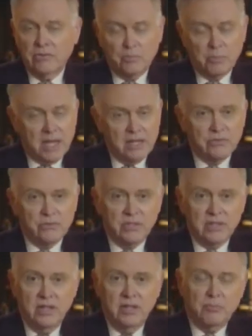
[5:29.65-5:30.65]
spiced
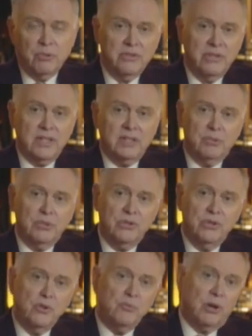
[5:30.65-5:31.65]
with unpredictable
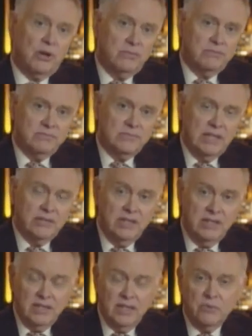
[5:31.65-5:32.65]
humor, as
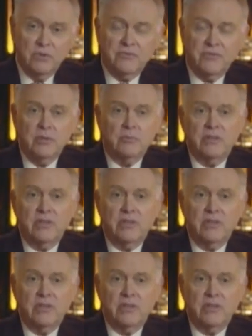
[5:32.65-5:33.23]
he did with films